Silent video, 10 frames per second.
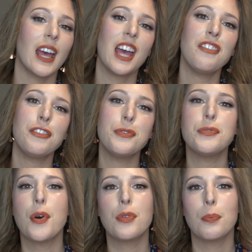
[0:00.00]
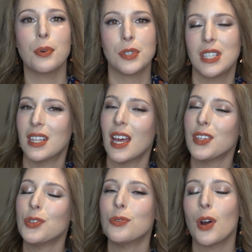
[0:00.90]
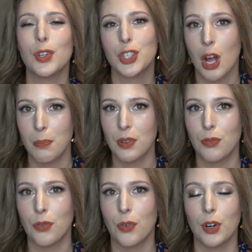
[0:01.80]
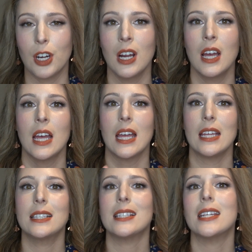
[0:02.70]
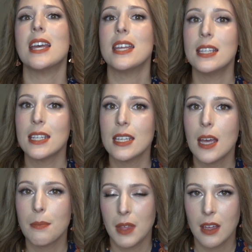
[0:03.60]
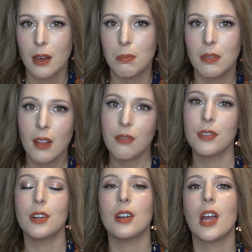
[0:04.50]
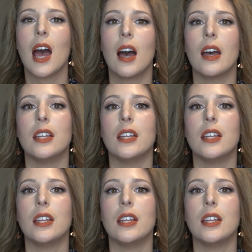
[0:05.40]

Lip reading: If you know the person that you are shopping for is an indie makeup lover, I